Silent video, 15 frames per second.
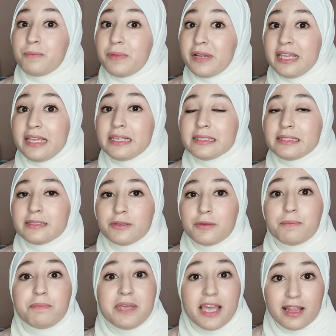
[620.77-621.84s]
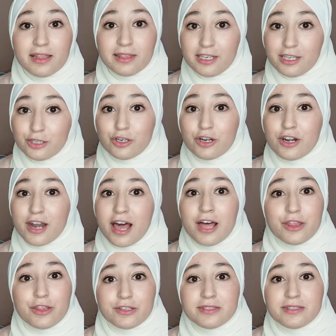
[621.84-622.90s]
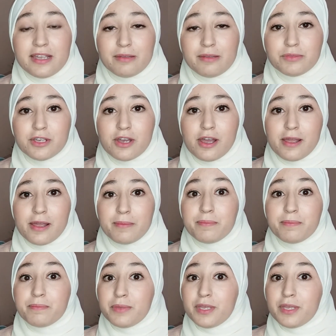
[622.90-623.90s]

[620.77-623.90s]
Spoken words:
Please be a leader at the same time.